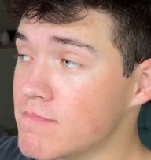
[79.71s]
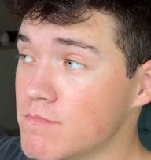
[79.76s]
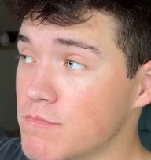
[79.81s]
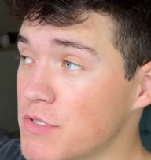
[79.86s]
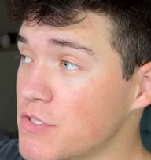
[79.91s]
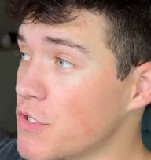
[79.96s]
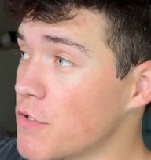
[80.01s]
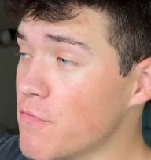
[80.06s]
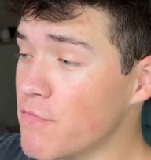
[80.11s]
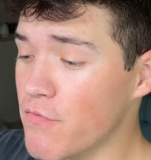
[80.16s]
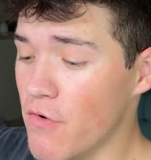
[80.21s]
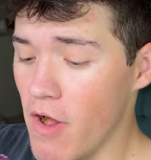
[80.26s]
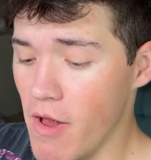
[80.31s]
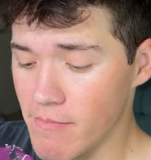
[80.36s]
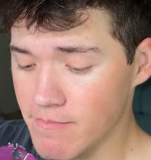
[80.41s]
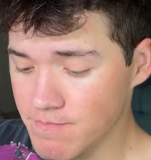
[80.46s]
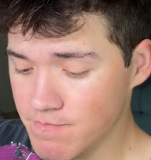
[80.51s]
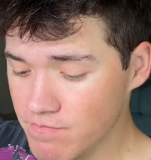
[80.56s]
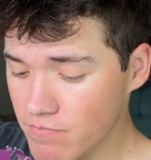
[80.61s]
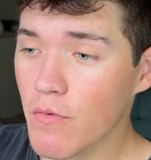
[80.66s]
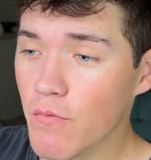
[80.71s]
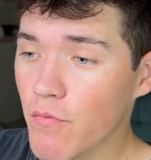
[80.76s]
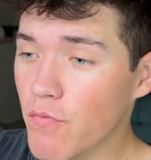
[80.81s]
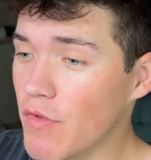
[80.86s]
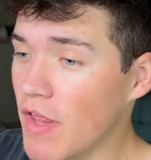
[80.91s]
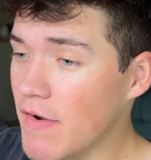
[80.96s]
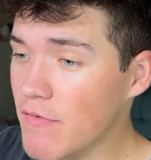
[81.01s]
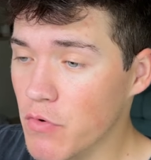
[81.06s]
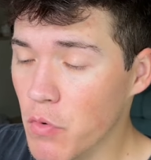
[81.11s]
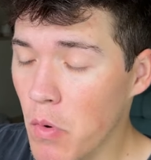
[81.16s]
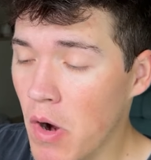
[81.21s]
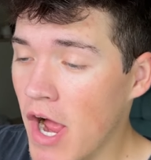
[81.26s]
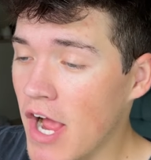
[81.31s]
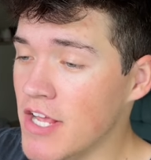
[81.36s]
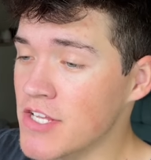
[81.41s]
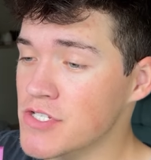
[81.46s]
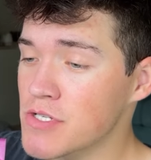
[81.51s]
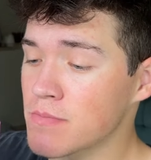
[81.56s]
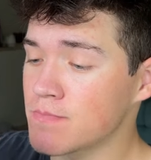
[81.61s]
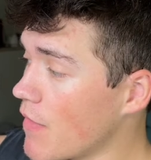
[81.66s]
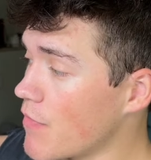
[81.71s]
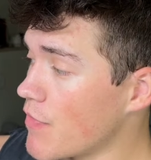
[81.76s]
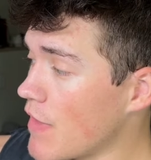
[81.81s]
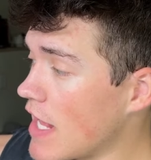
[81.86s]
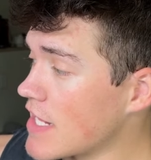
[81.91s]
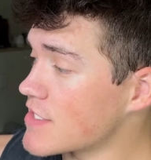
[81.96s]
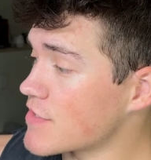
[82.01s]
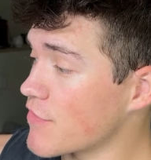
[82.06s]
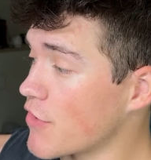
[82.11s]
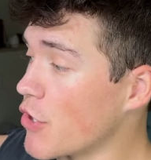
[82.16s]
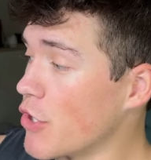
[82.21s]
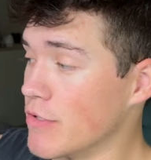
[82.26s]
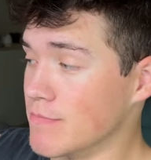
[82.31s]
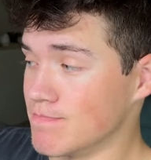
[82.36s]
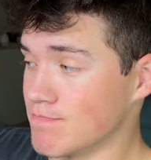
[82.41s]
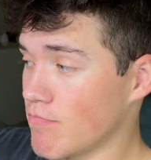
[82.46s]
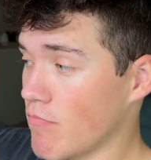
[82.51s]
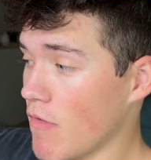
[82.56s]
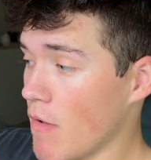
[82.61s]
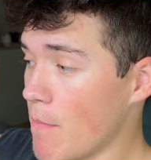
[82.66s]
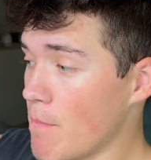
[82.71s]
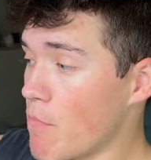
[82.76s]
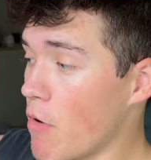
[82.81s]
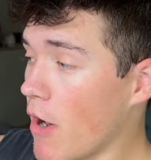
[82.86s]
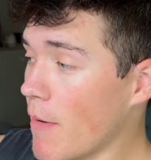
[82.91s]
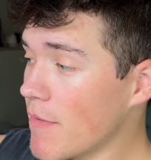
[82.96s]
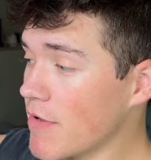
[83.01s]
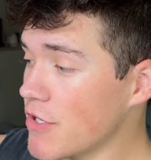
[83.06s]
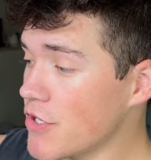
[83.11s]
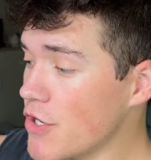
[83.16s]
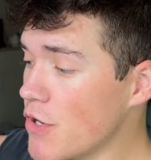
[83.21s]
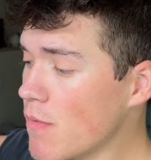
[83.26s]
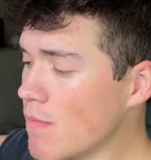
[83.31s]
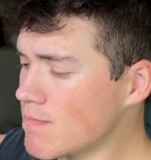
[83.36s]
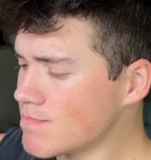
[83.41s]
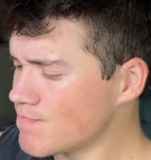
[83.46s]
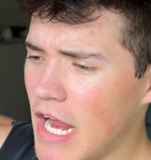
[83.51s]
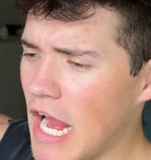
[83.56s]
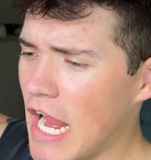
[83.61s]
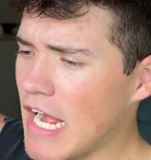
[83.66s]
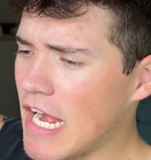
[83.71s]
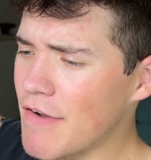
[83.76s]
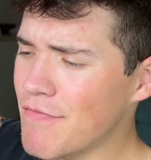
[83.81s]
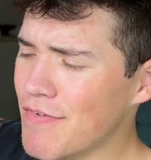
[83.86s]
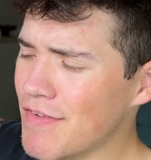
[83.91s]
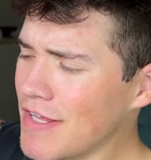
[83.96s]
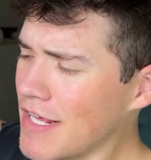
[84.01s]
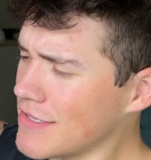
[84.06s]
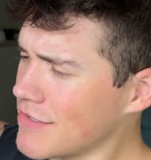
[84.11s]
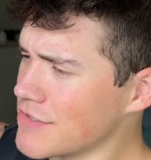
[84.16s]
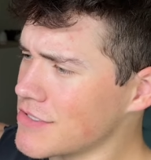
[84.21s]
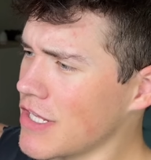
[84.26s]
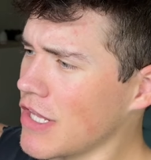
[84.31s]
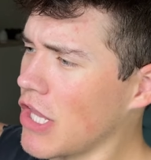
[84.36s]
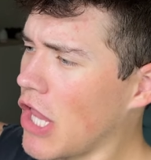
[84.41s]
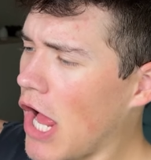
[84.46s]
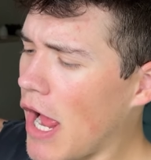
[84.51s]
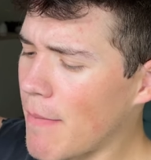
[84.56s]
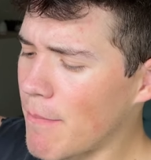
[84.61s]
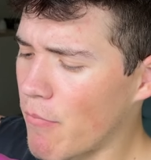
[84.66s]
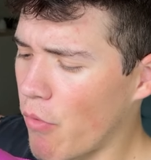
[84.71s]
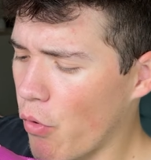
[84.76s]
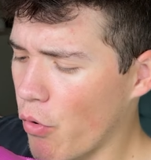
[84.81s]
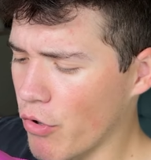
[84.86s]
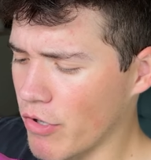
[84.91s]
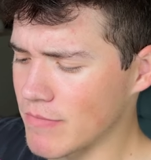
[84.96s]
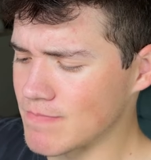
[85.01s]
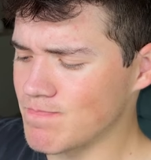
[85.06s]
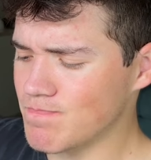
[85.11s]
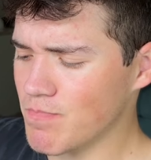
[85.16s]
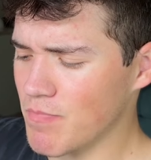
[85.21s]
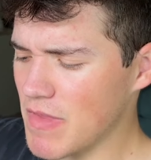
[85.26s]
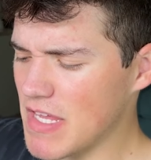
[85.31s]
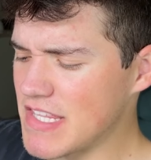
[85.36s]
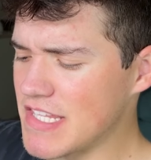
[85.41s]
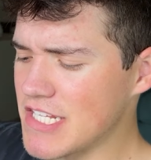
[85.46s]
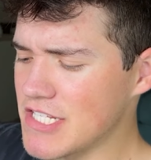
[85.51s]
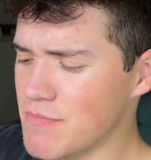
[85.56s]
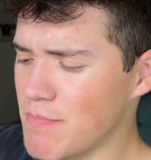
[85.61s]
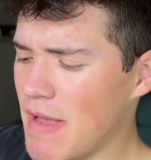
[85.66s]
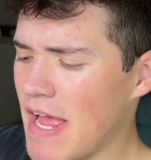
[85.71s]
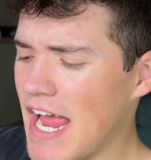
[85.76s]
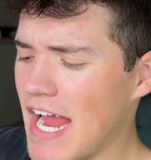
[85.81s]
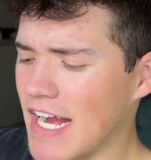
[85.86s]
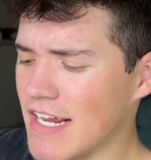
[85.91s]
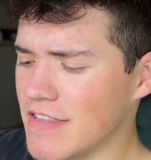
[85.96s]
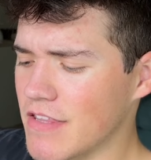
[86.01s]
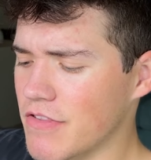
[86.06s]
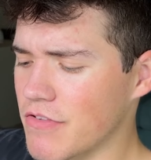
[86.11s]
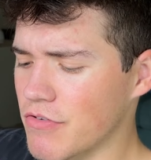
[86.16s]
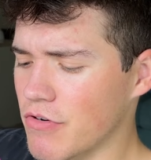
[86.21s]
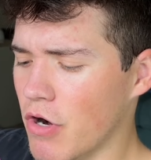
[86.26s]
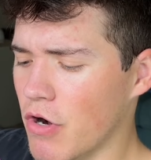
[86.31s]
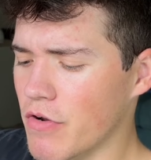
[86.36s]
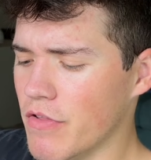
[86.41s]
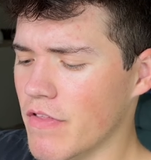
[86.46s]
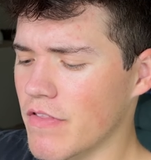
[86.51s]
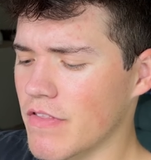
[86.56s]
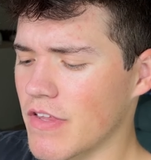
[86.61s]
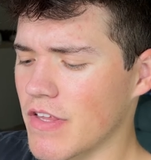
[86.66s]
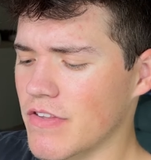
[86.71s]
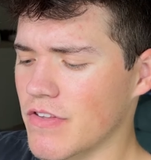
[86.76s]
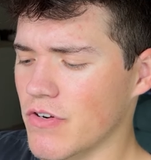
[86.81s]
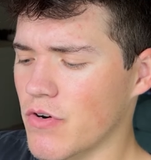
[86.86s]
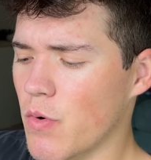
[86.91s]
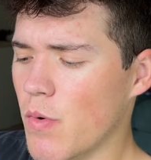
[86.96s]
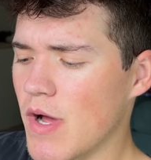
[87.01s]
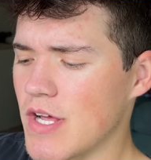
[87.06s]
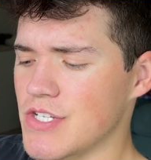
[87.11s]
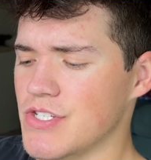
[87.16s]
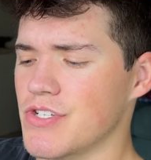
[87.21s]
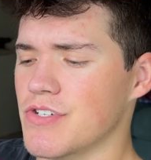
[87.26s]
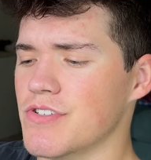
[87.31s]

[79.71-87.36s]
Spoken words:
But they're fun. Flavor-wise, that's good. Barbecue, and I feel like there's a lot more in this bag than there are in the Quest.